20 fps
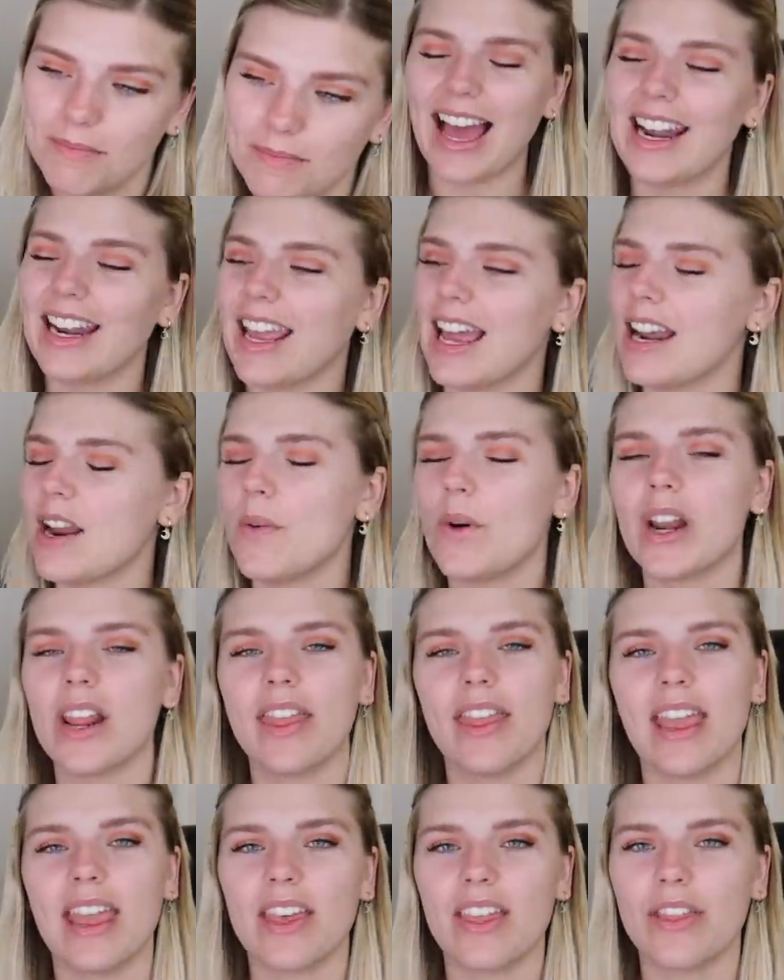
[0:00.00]
And again, I want to
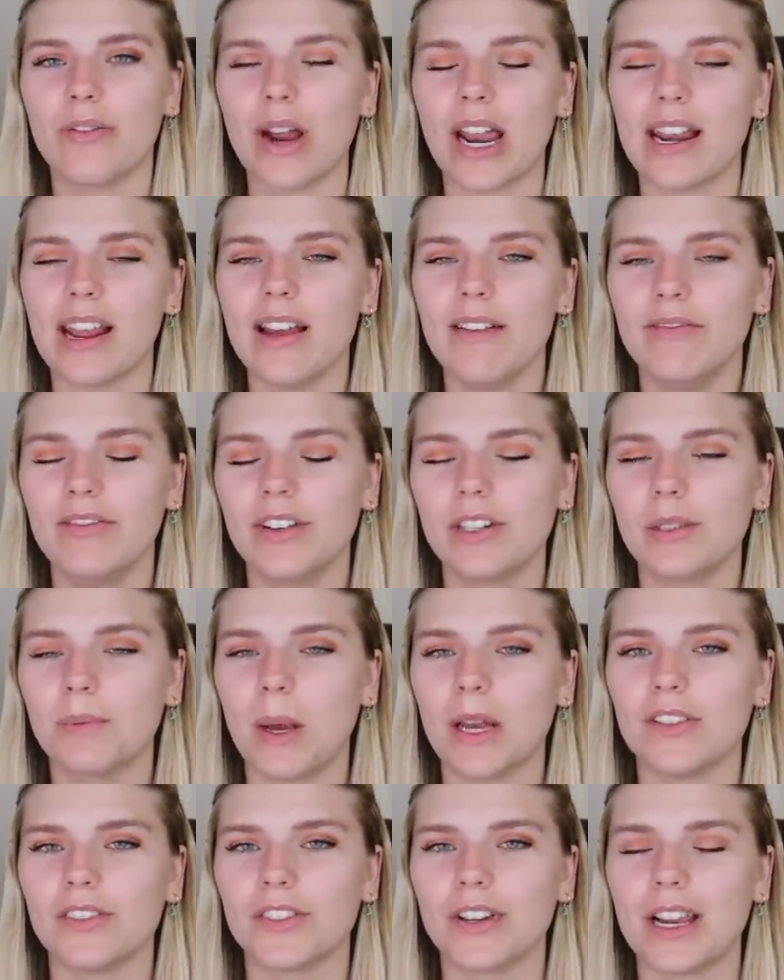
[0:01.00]
thank ThredUp for
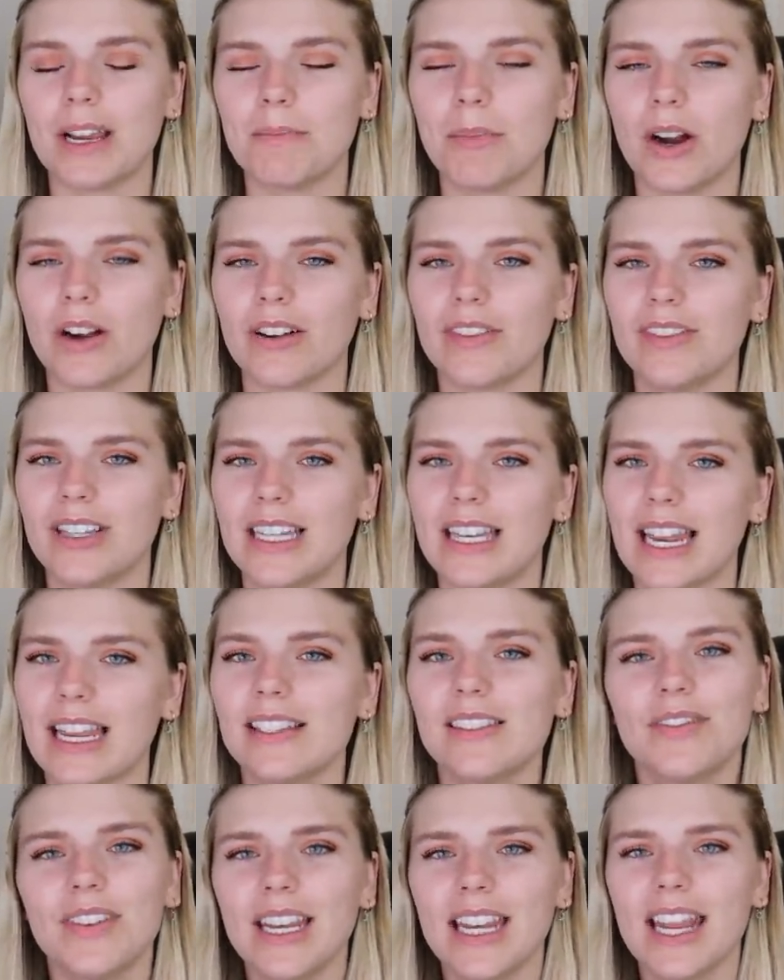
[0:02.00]
sponsoring part of
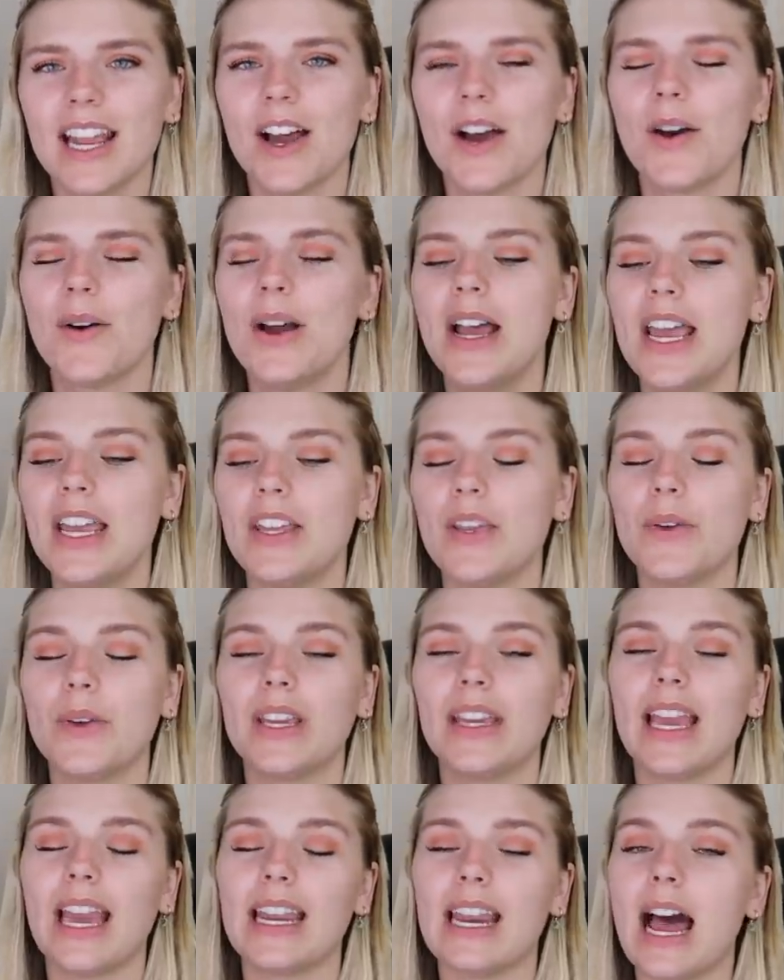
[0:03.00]
today's video. You
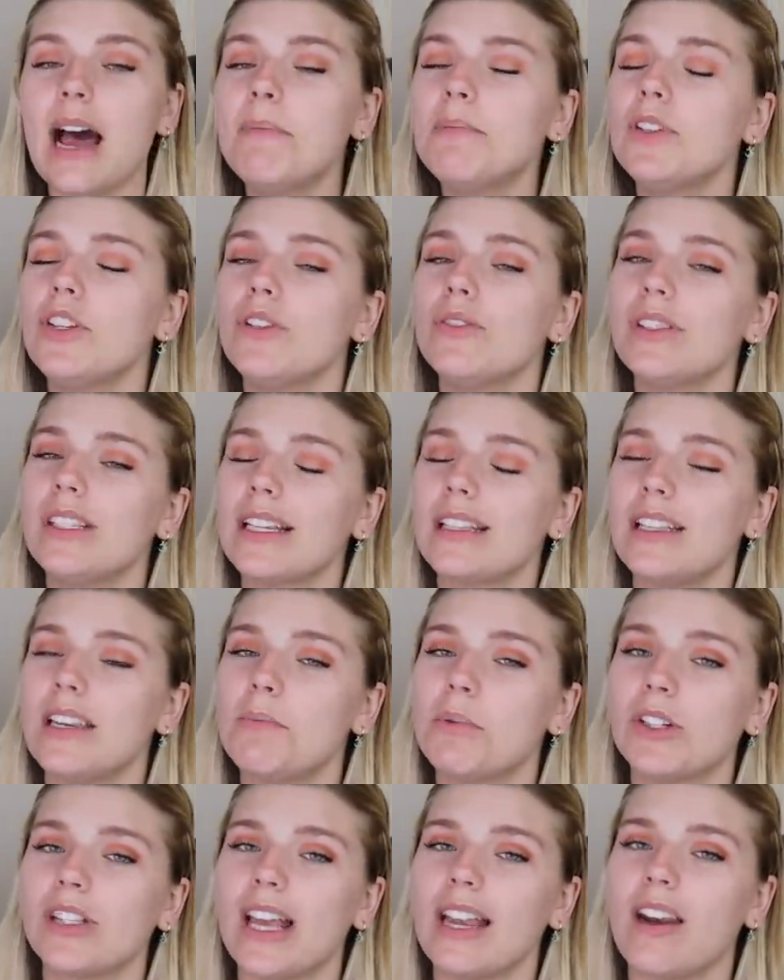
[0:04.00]
can get up to
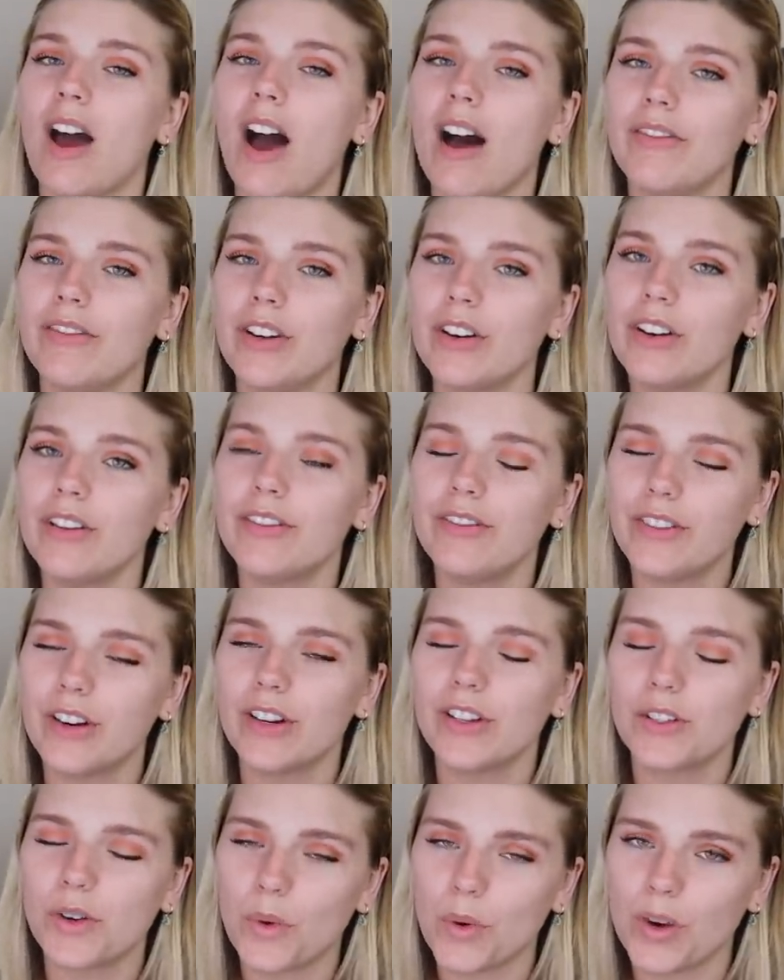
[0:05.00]
60% off your
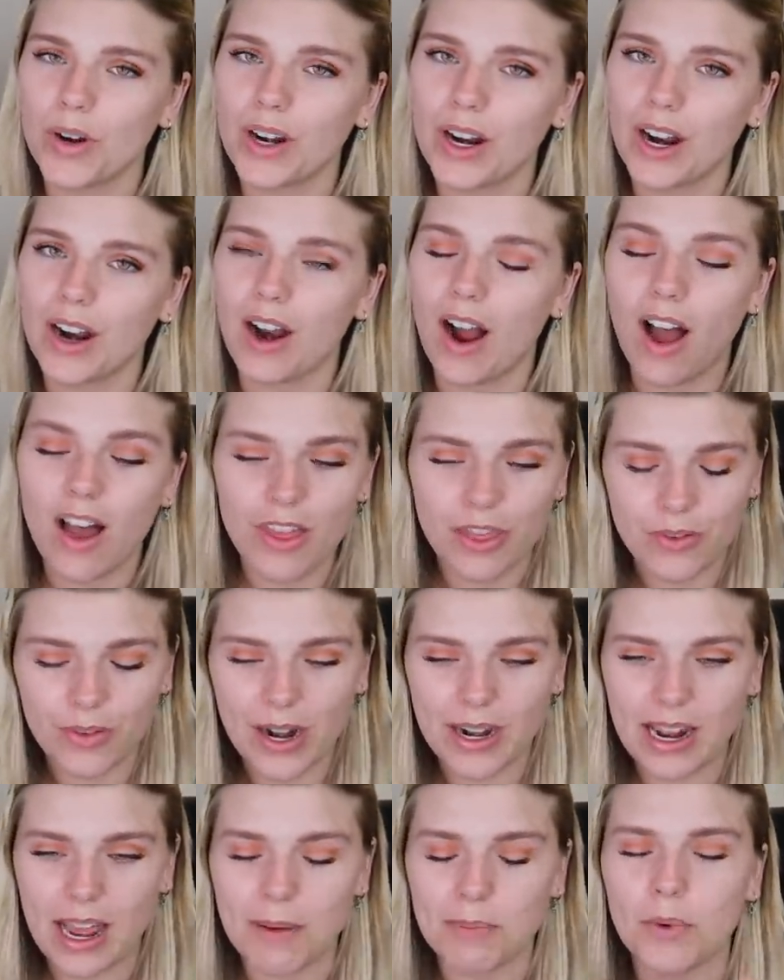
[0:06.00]
first order on
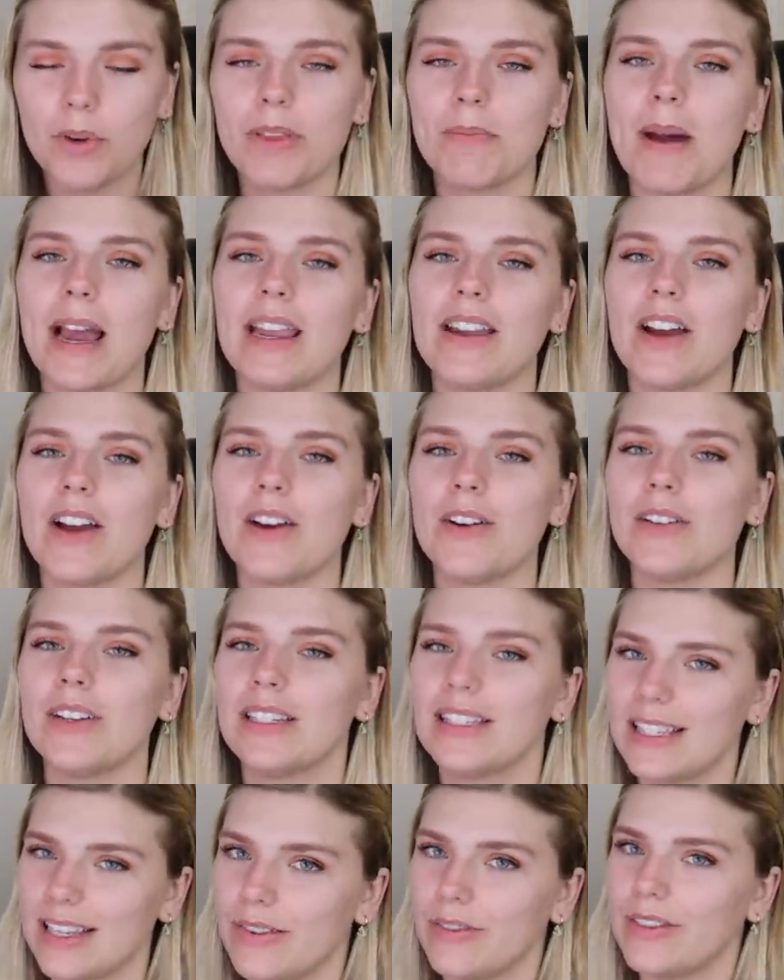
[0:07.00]
ThredUp with my
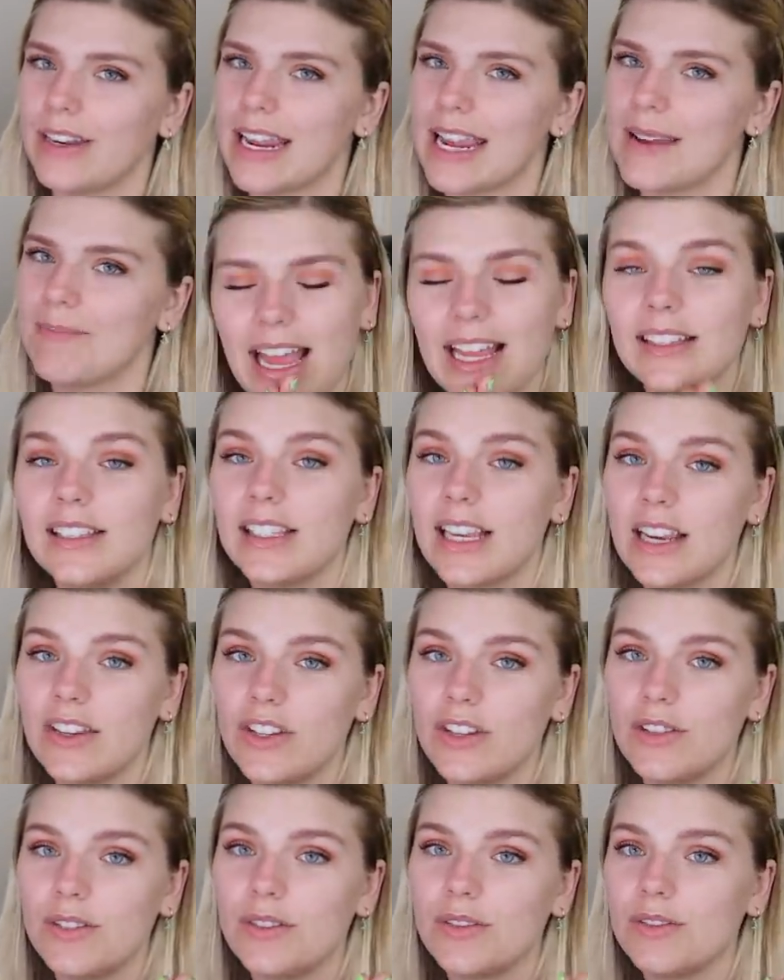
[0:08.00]
code Tiffany. And stay
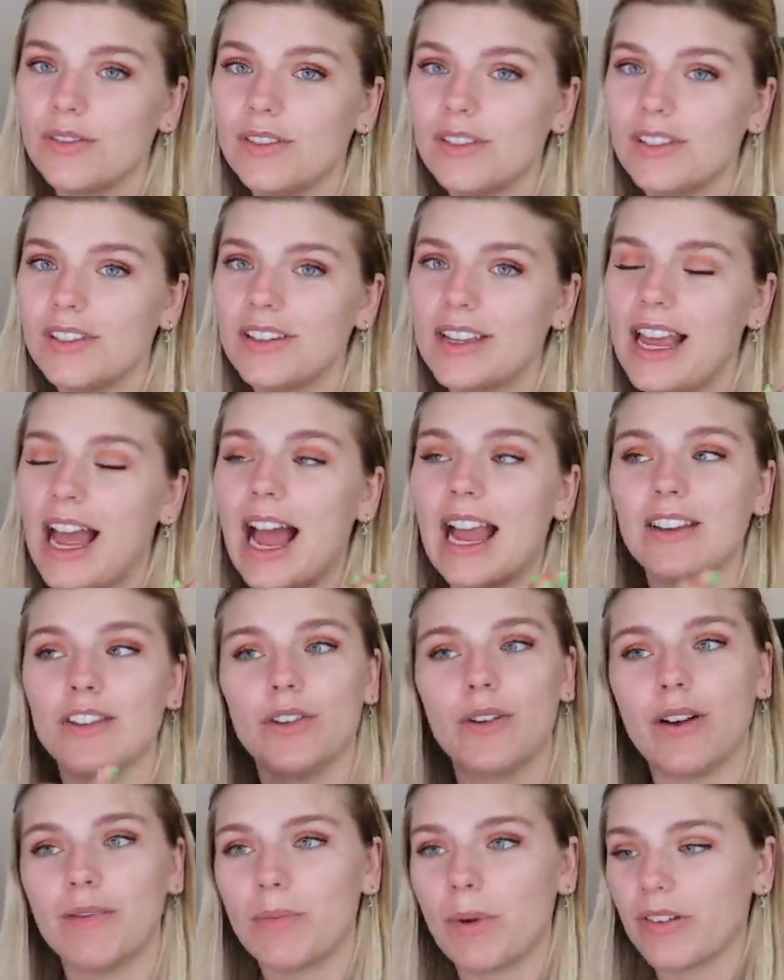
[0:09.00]
tuned, I
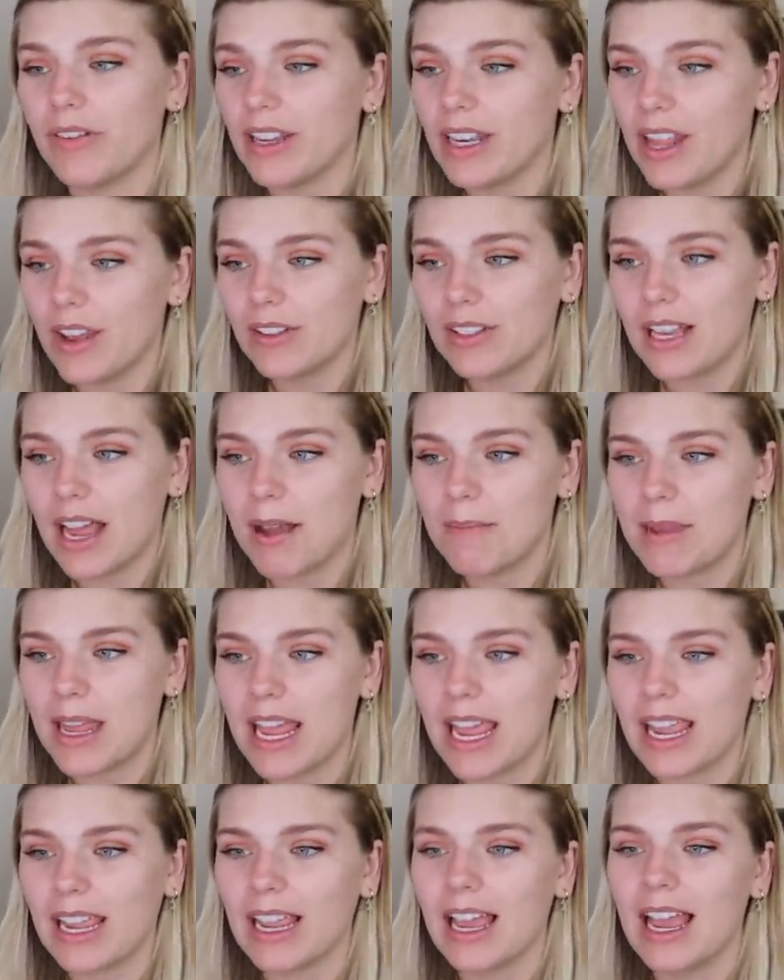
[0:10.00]
do have more videos
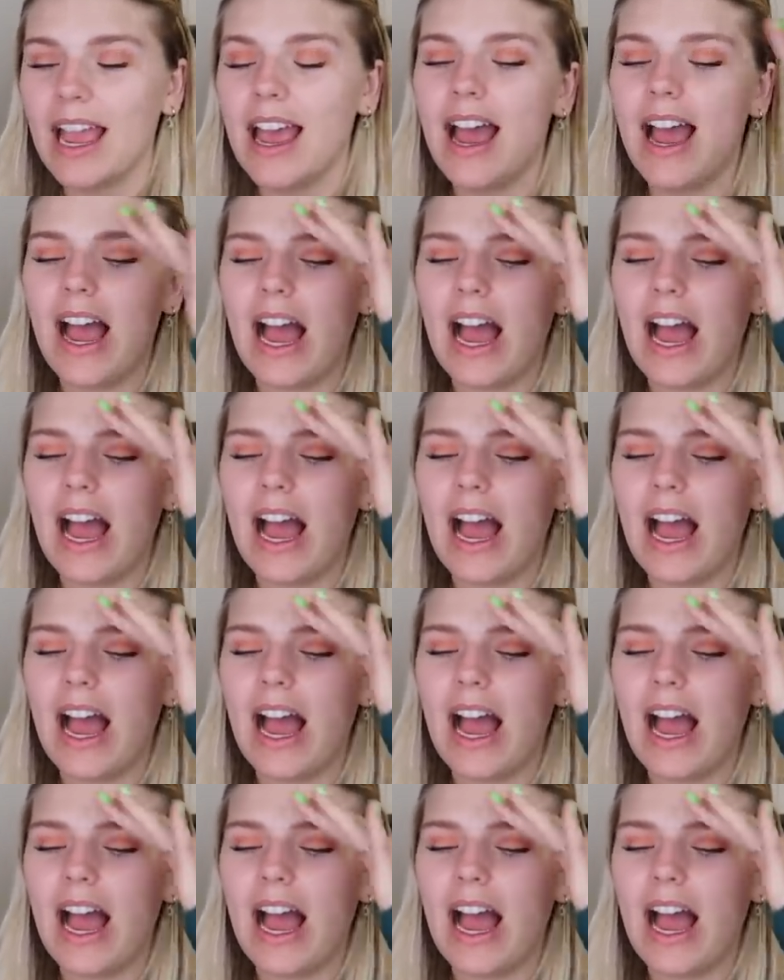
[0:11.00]
coming.